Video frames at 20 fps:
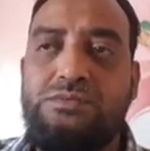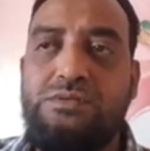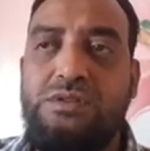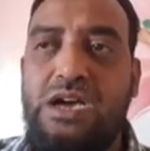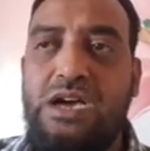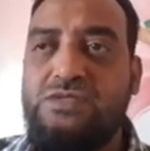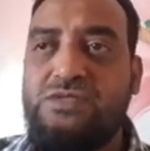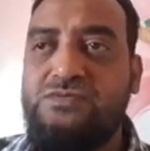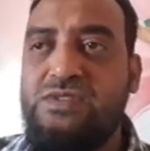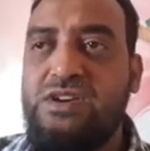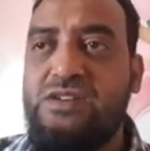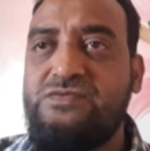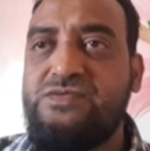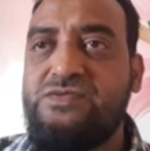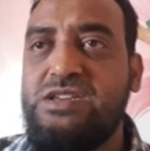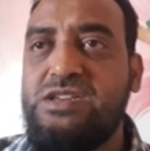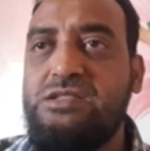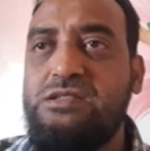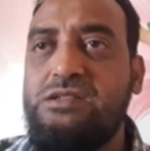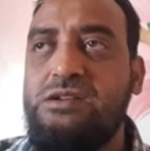As we have
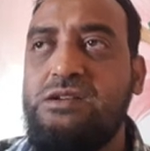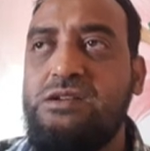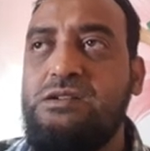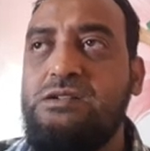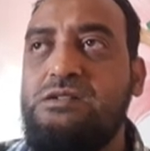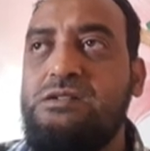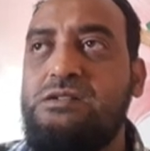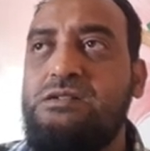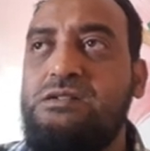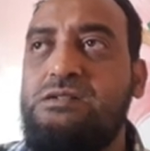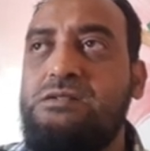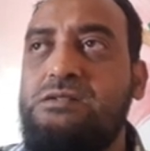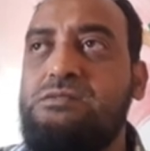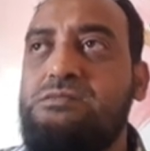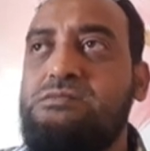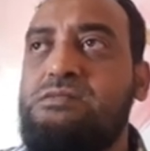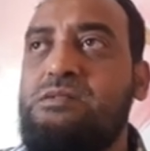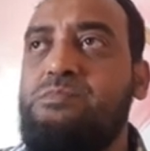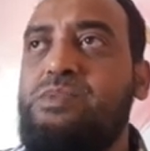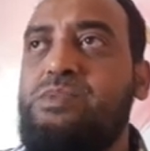seen, the